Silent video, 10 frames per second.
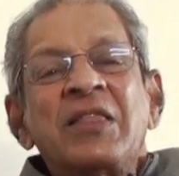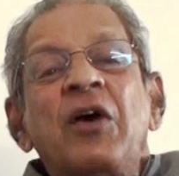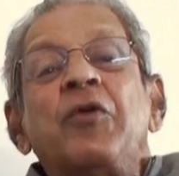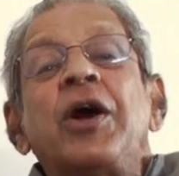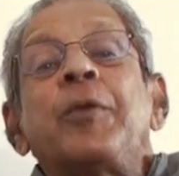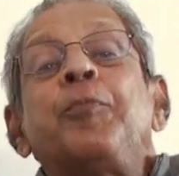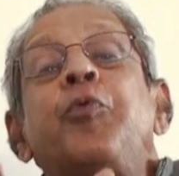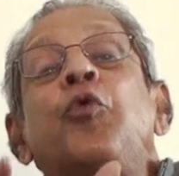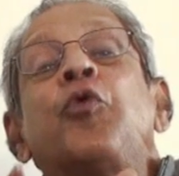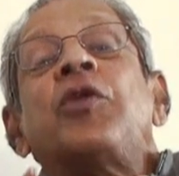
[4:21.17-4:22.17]
The word
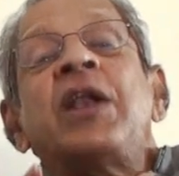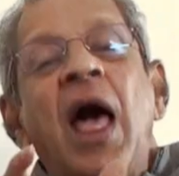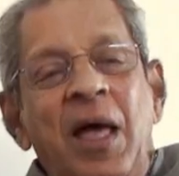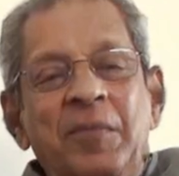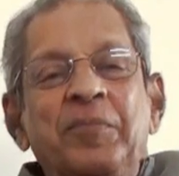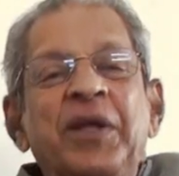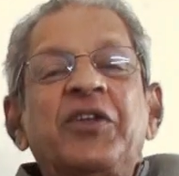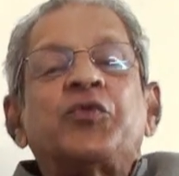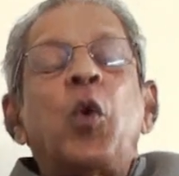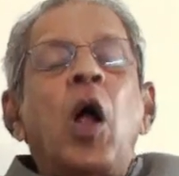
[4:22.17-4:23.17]
Purna
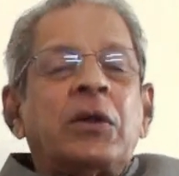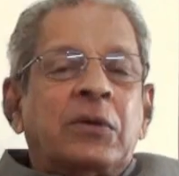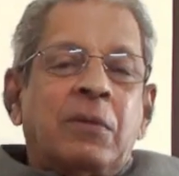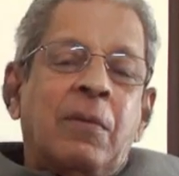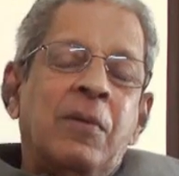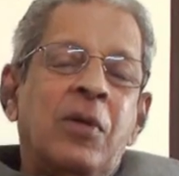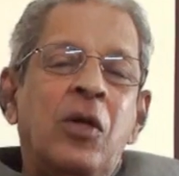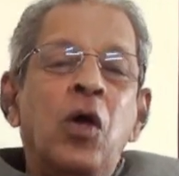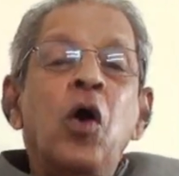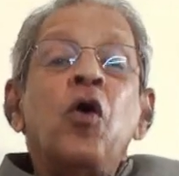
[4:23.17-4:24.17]
means what?
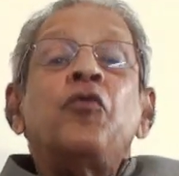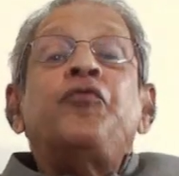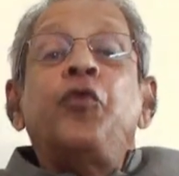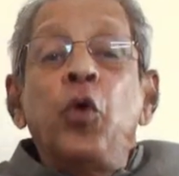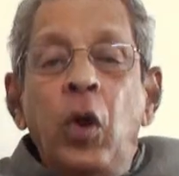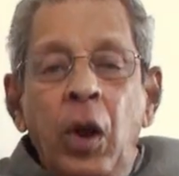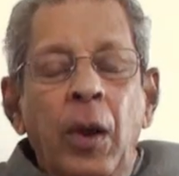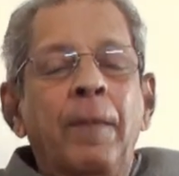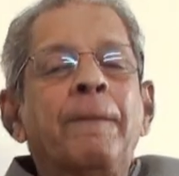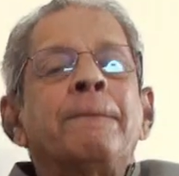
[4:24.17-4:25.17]

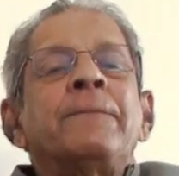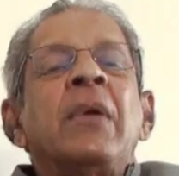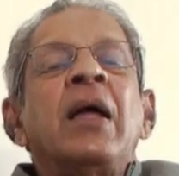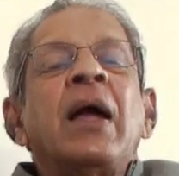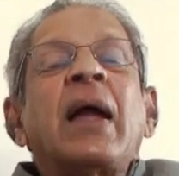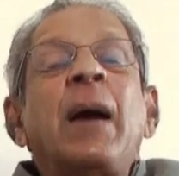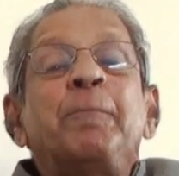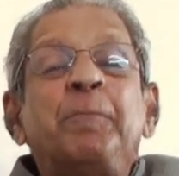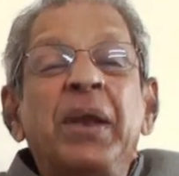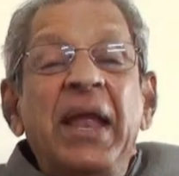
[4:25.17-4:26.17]
Full,
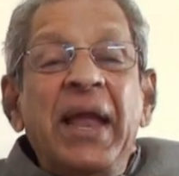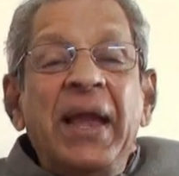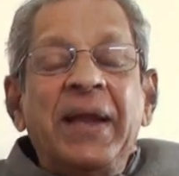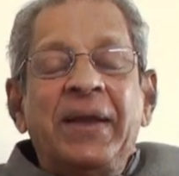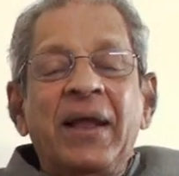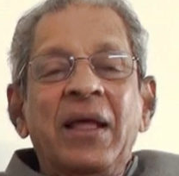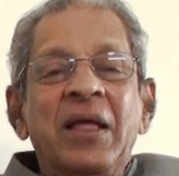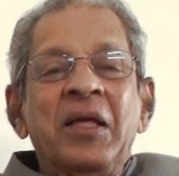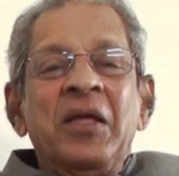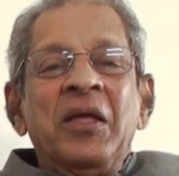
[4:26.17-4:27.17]
complete.
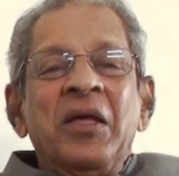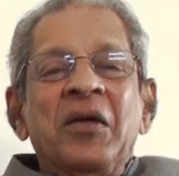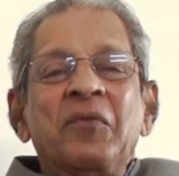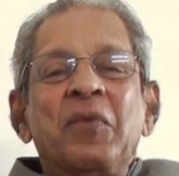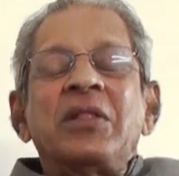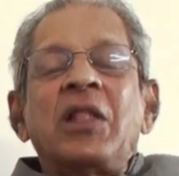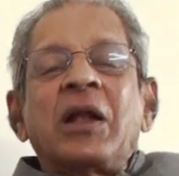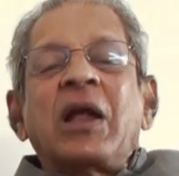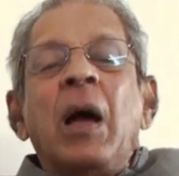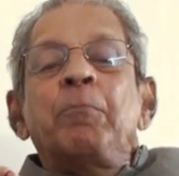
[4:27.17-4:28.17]
When
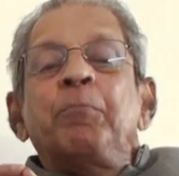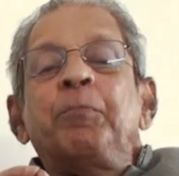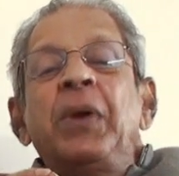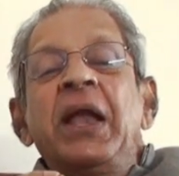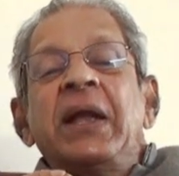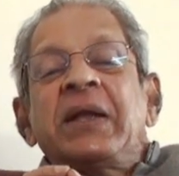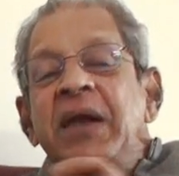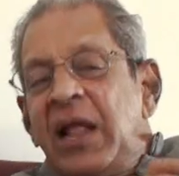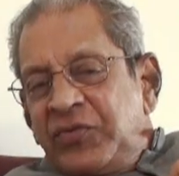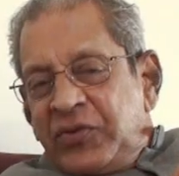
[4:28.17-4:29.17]
that
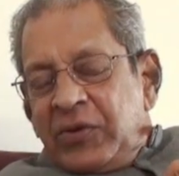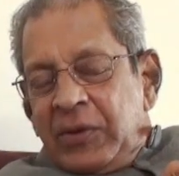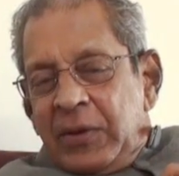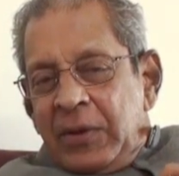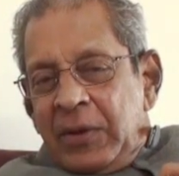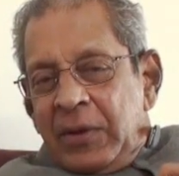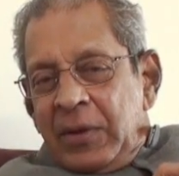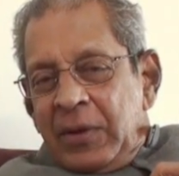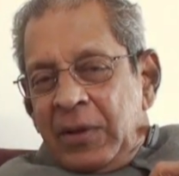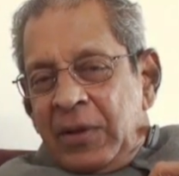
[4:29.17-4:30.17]
completeness
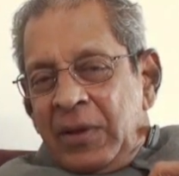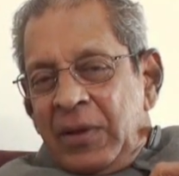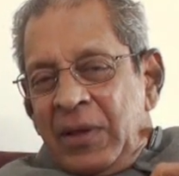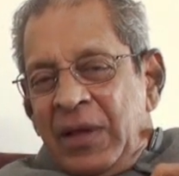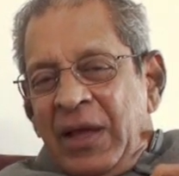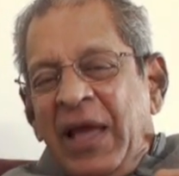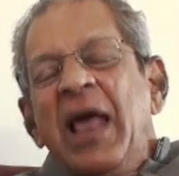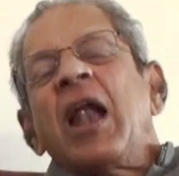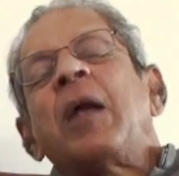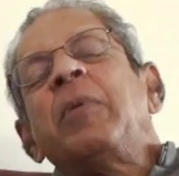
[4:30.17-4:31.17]

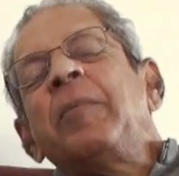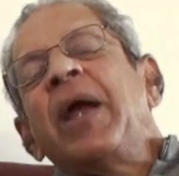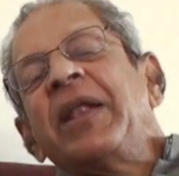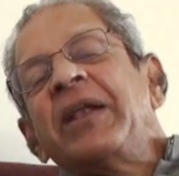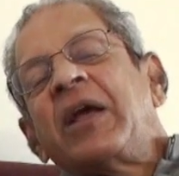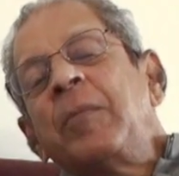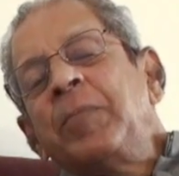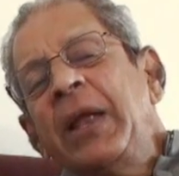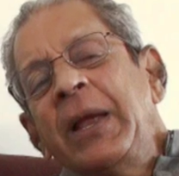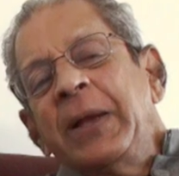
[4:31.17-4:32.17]
cannot be made
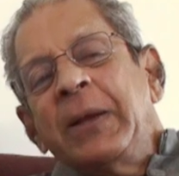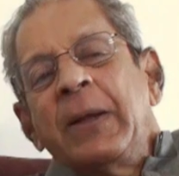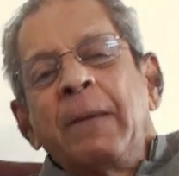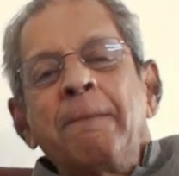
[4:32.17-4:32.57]
incomplete.